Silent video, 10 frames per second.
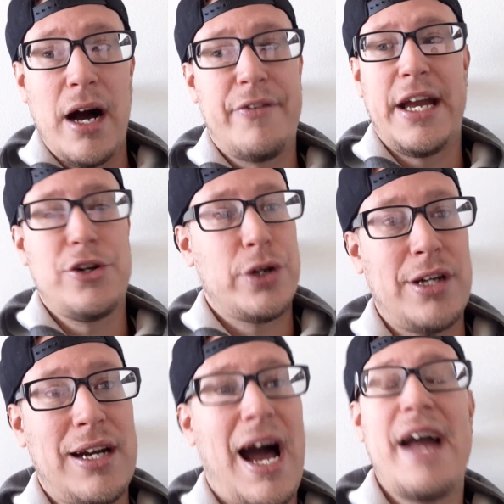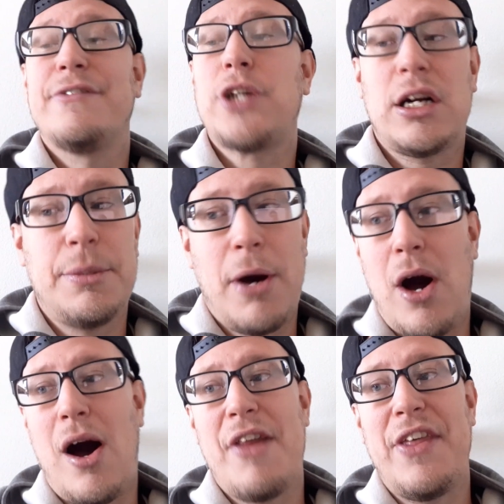of Kendrick Nunn. I have talked
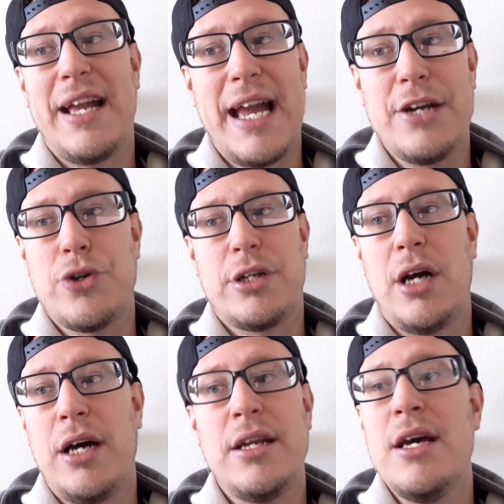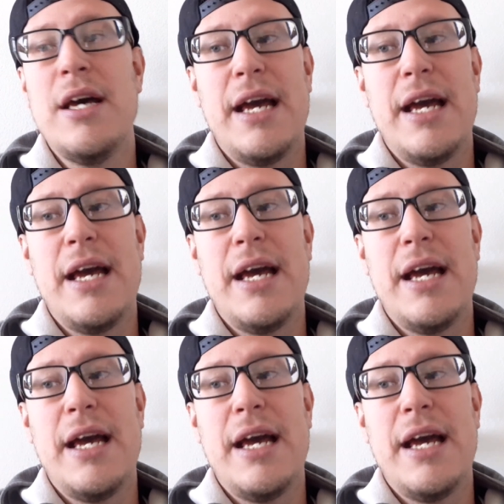about how I think Kendrick Nunn